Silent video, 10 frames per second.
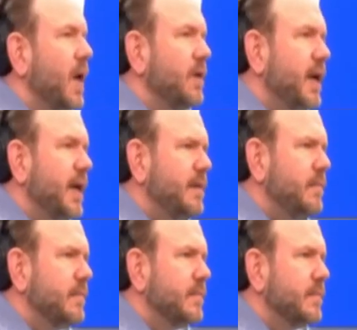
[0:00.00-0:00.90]
Okay?
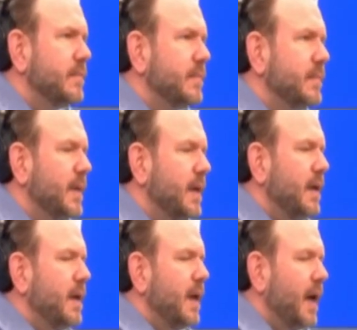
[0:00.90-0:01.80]

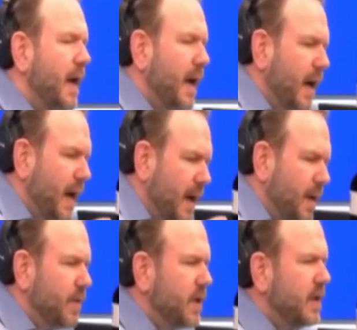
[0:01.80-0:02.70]
And
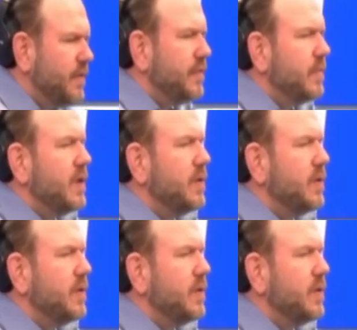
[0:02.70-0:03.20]
I want to hear from